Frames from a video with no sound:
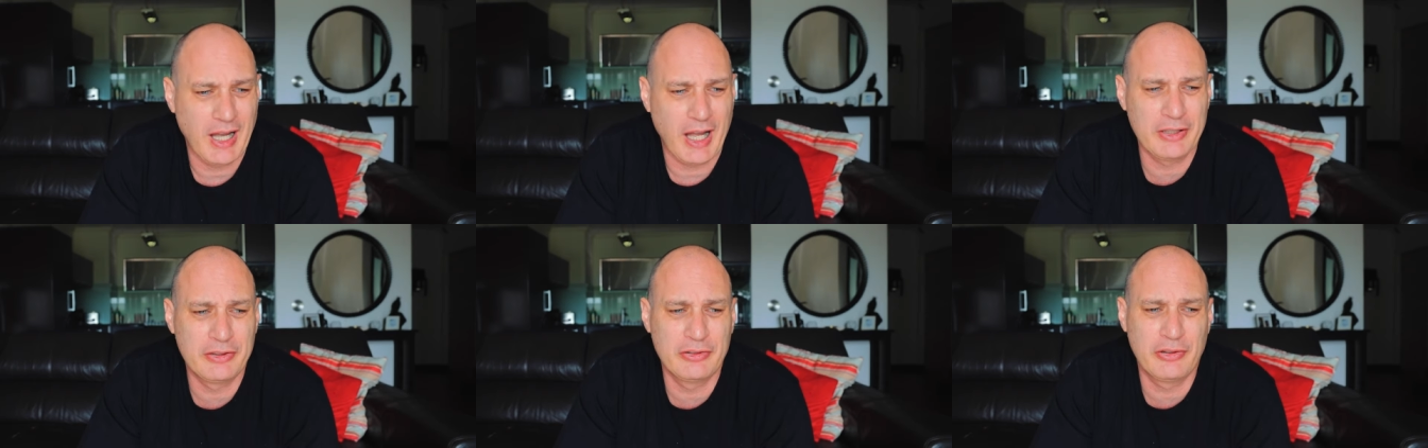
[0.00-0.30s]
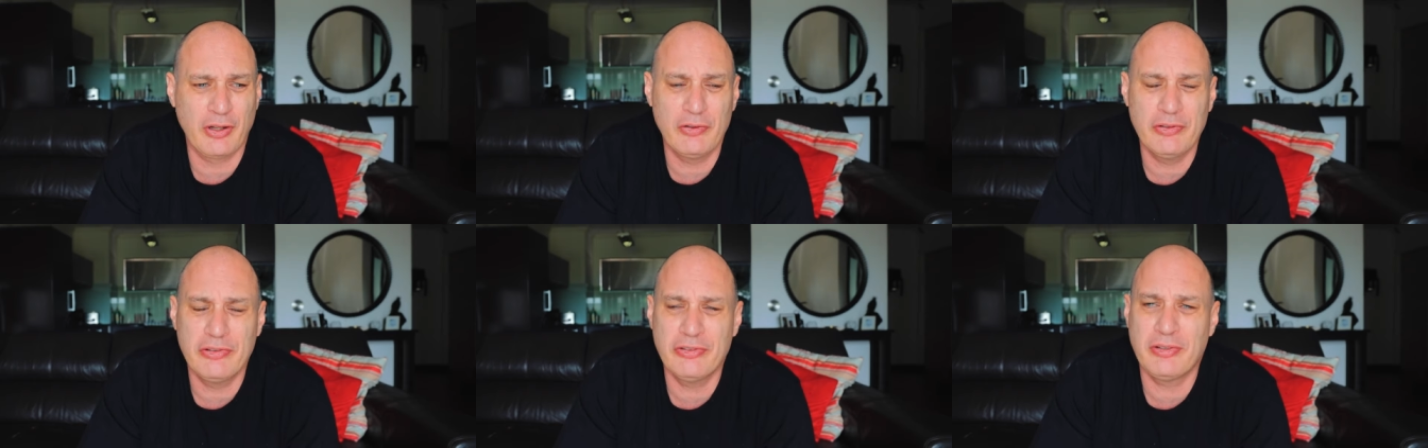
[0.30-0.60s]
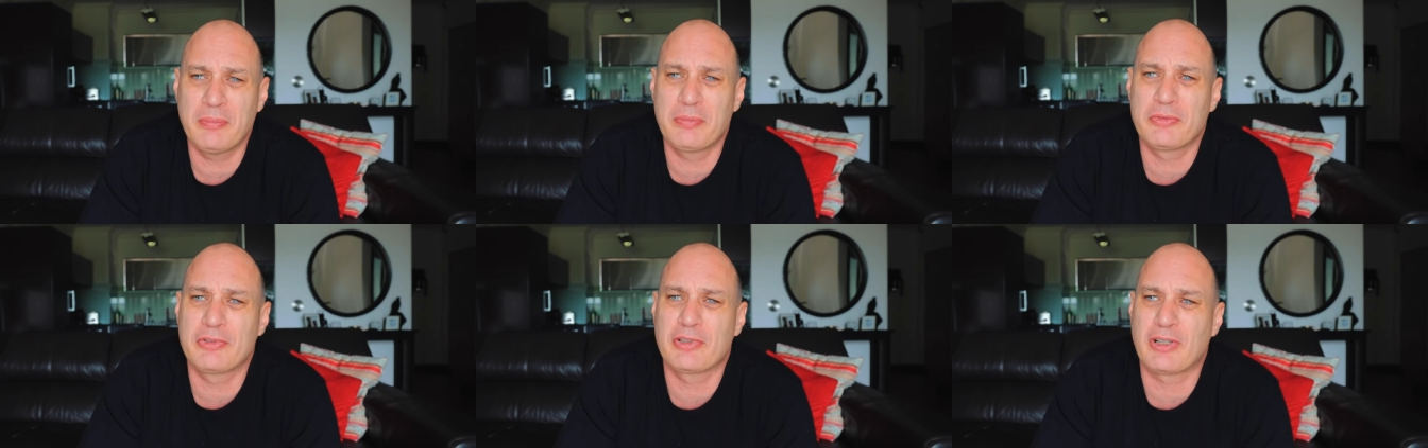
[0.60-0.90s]
I don't
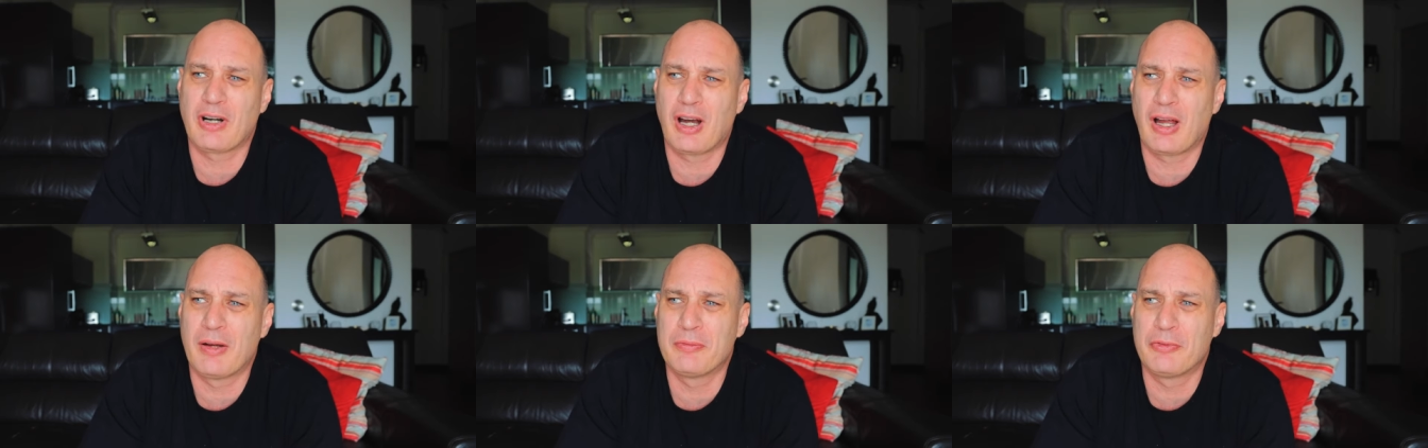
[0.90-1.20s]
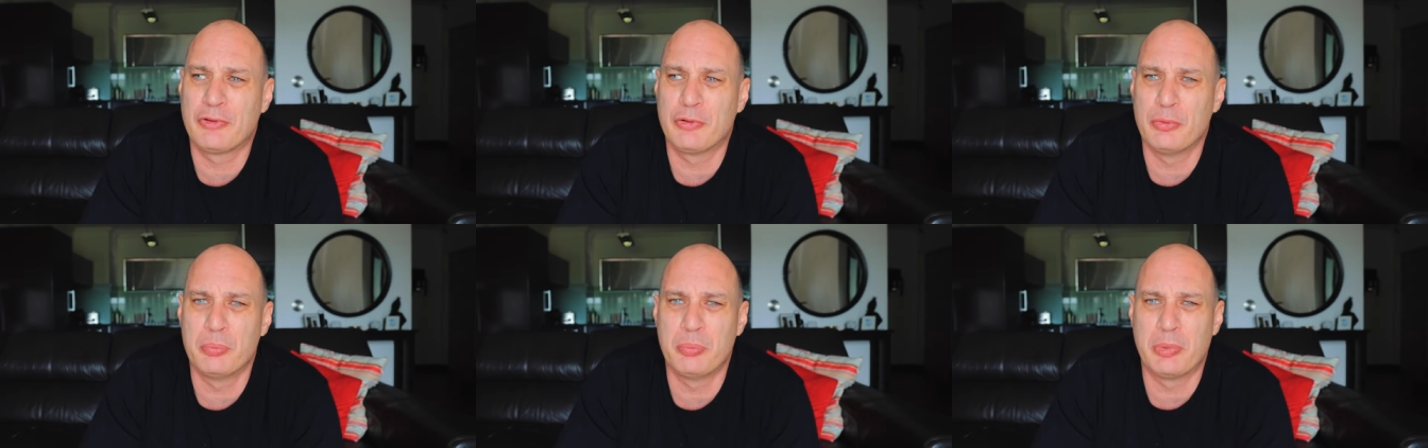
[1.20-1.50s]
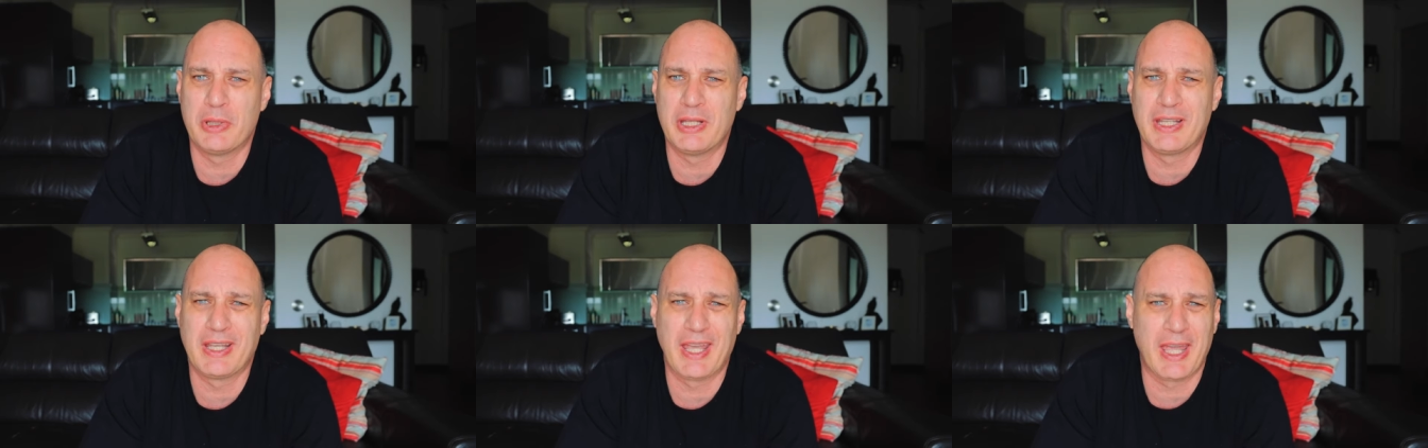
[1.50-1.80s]
subscribe to
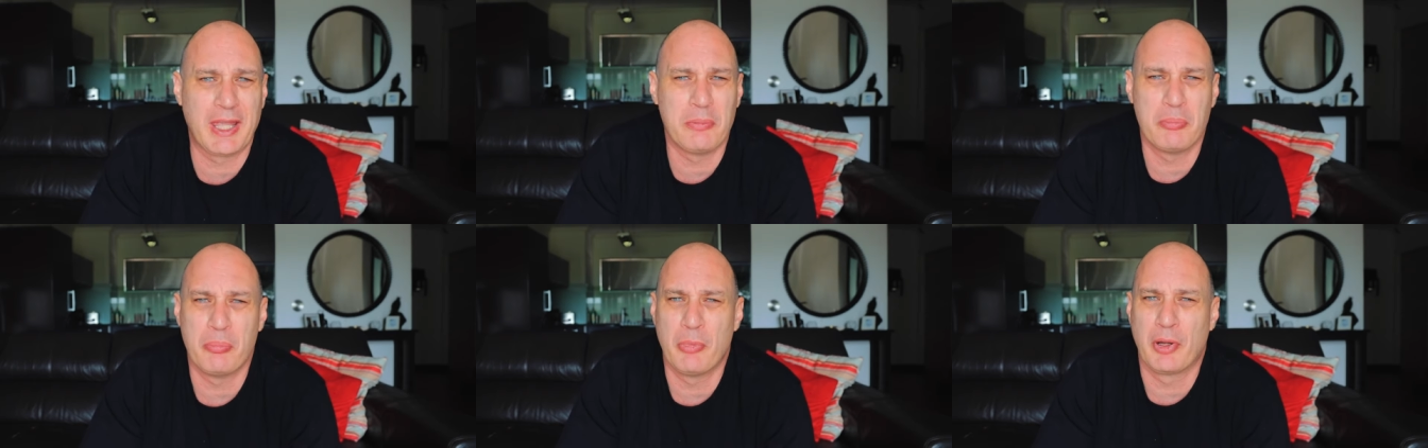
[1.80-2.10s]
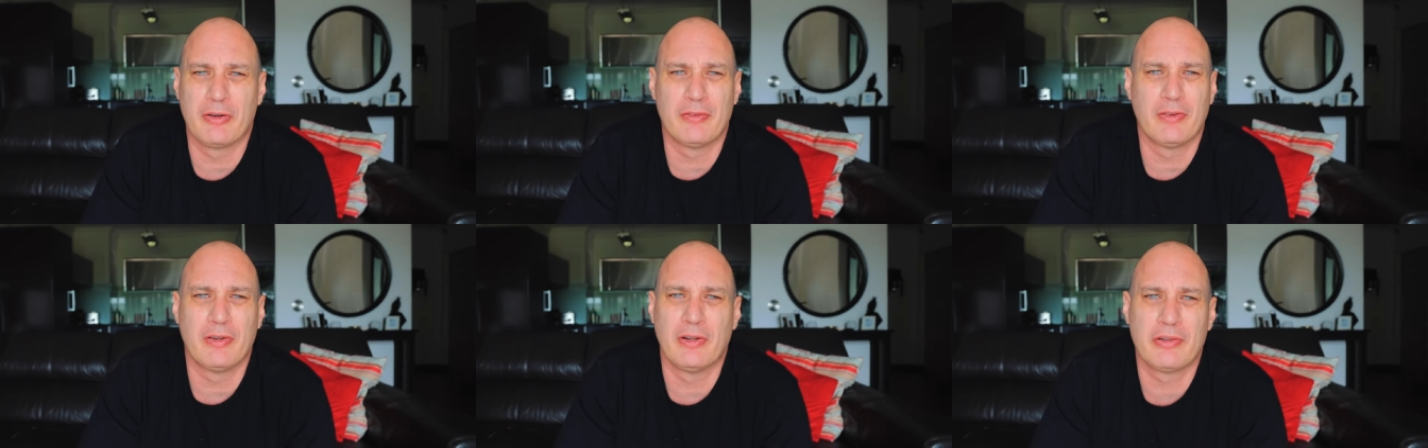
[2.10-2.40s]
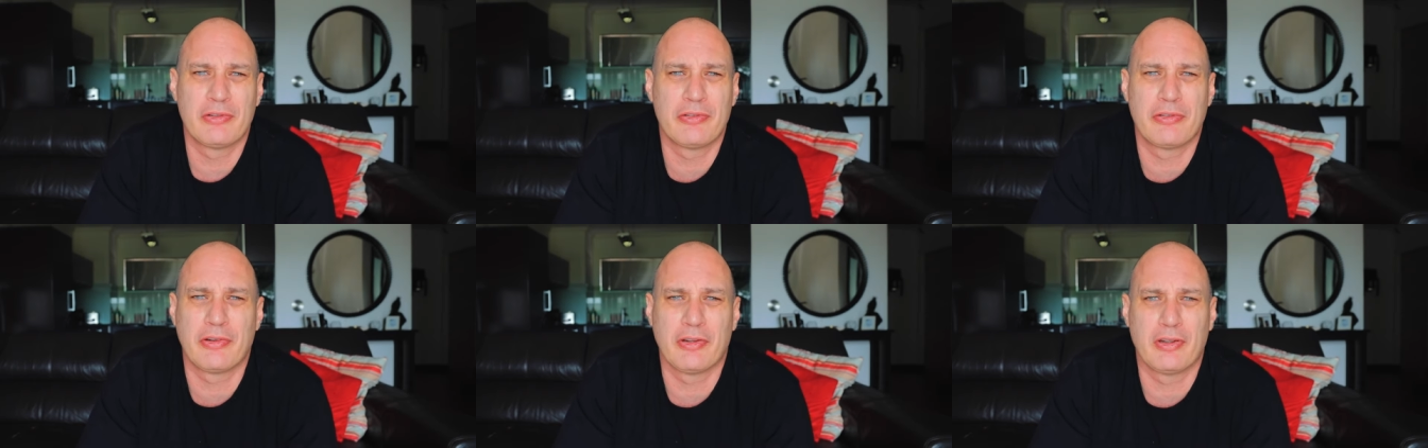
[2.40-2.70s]
being a
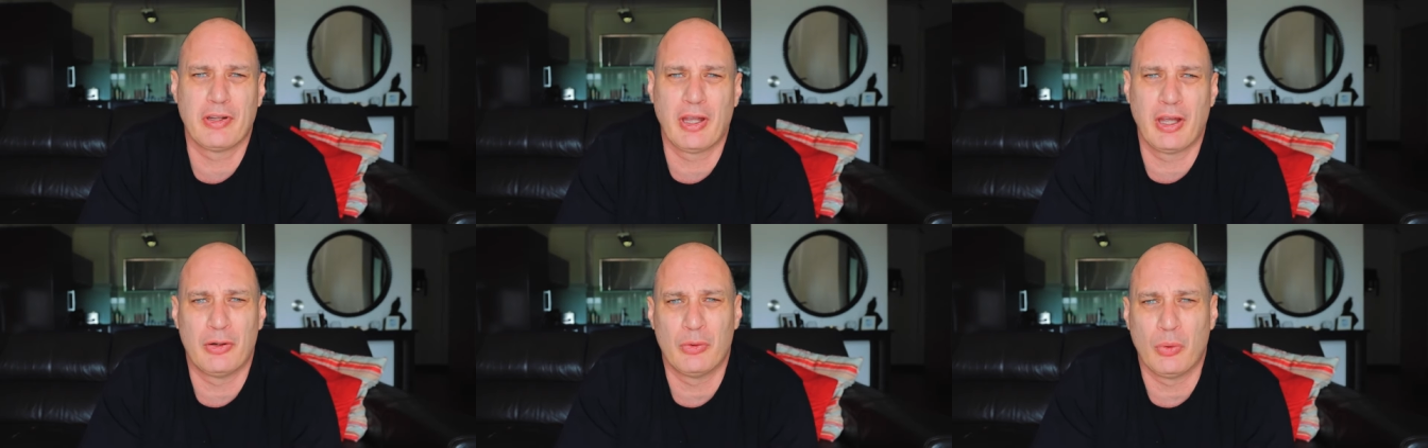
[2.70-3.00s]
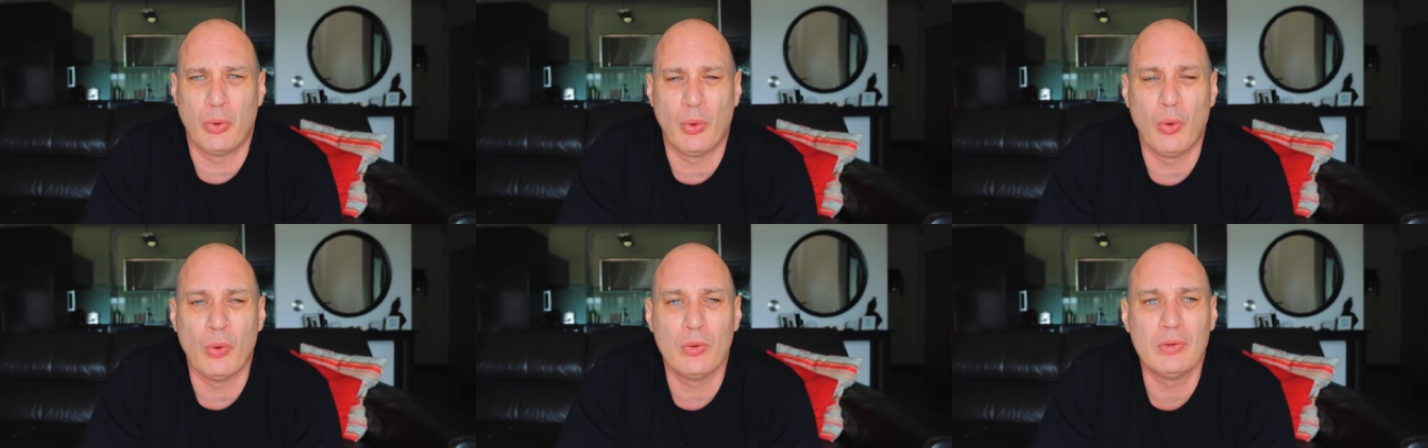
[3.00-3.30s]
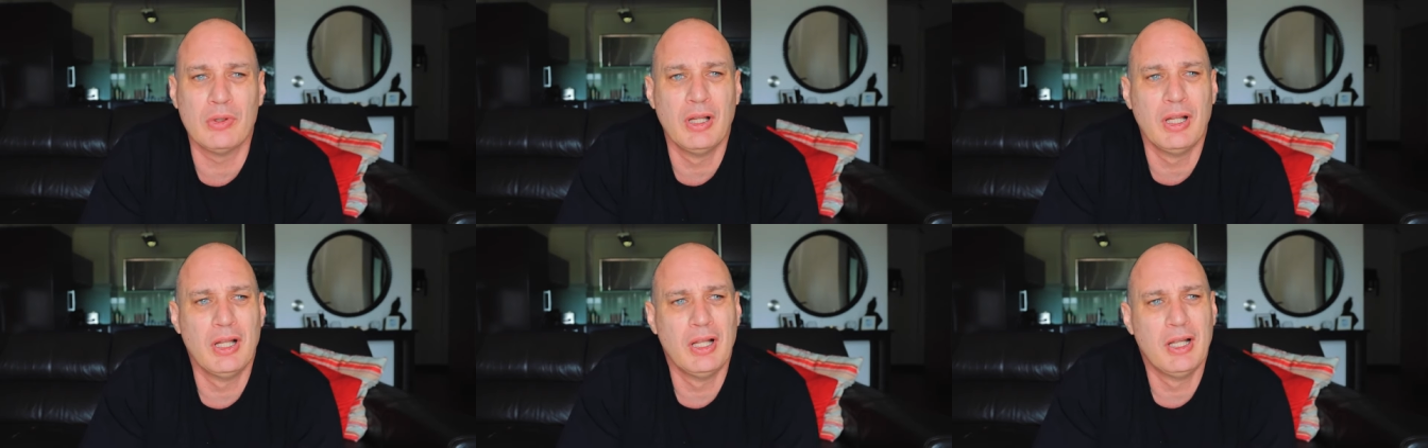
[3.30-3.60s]
minimalist at all,